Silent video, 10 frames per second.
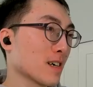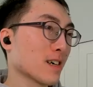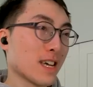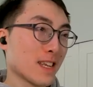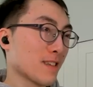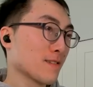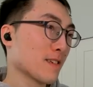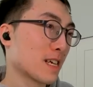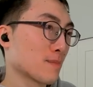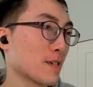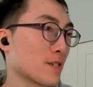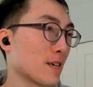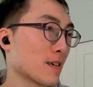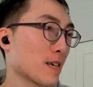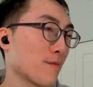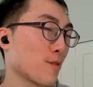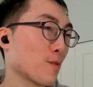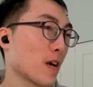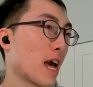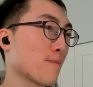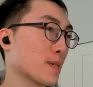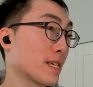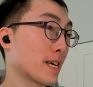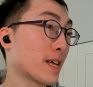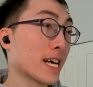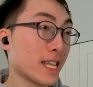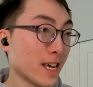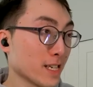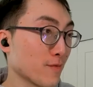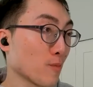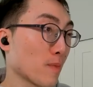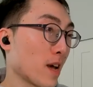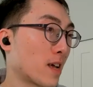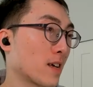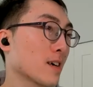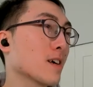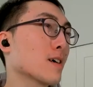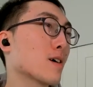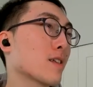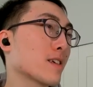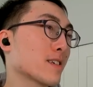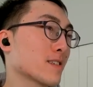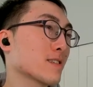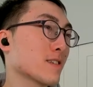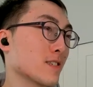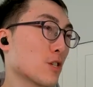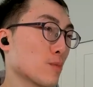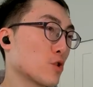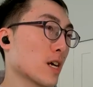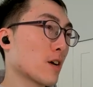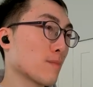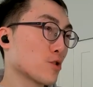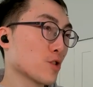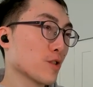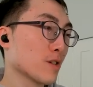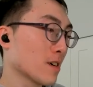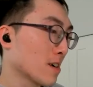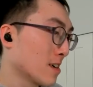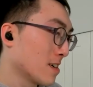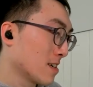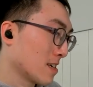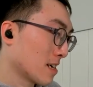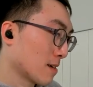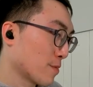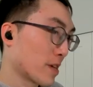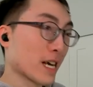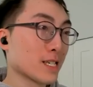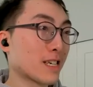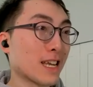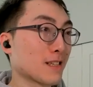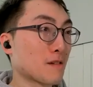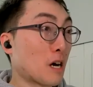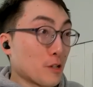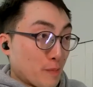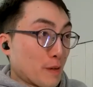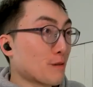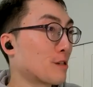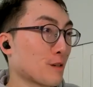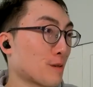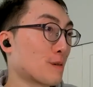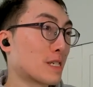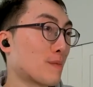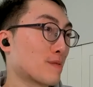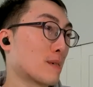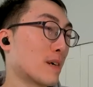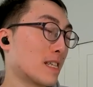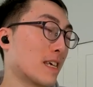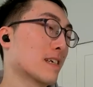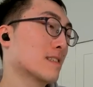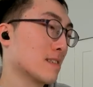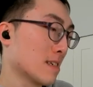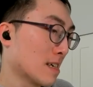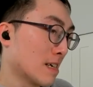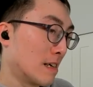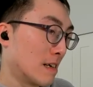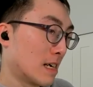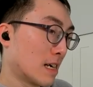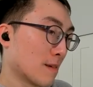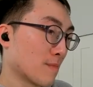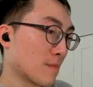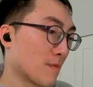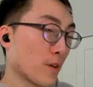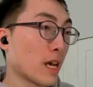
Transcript: uh, and especially if you have particular ideas for Mike on his YouTube channel. I'm sure uh, you guys can contribute to some of some ideas um, for